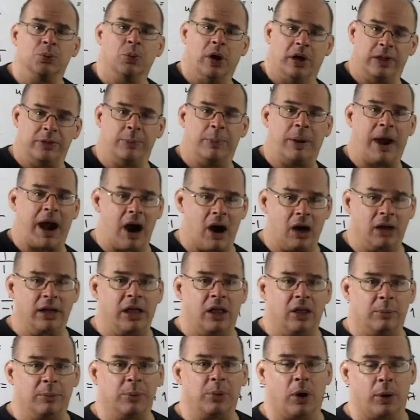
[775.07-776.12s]
with
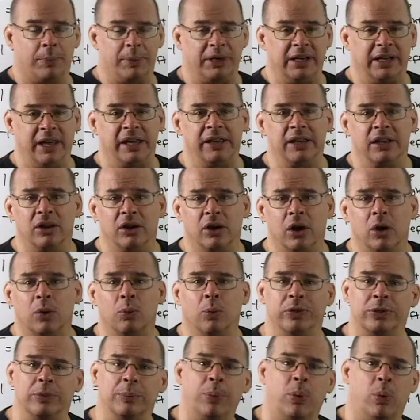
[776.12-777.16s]
parallel and perpendicular
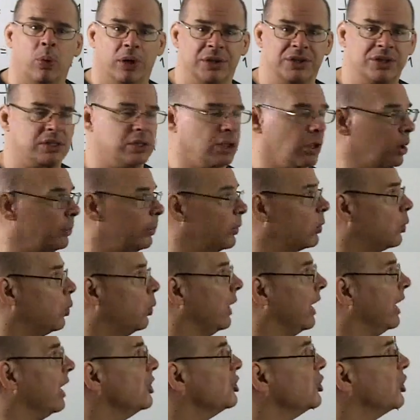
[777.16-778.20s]
with the point-slope
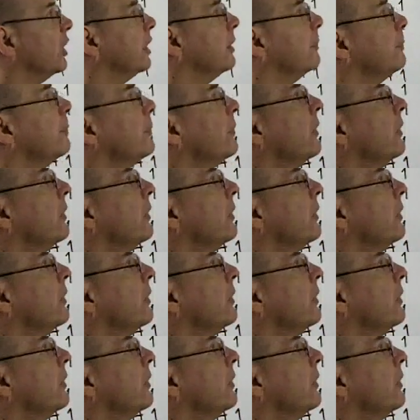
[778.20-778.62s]
equation.